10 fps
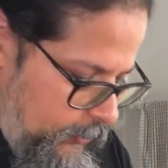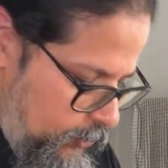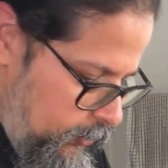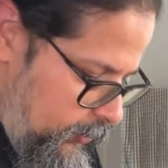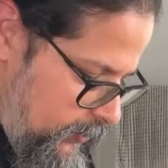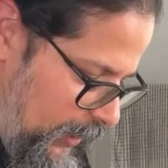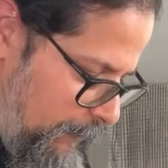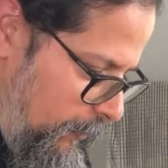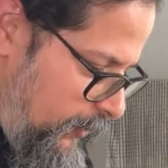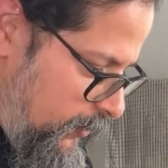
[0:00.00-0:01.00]
I should not
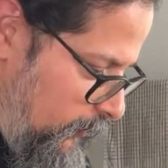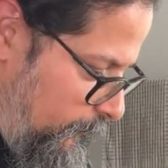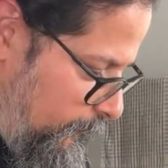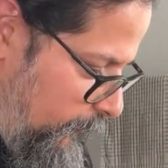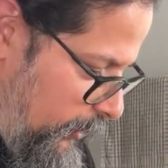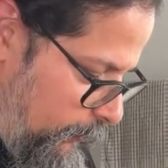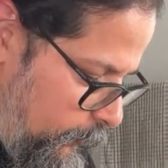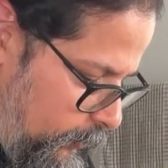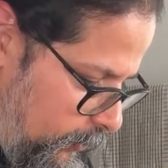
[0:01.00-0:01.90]
stab myself while I'm doing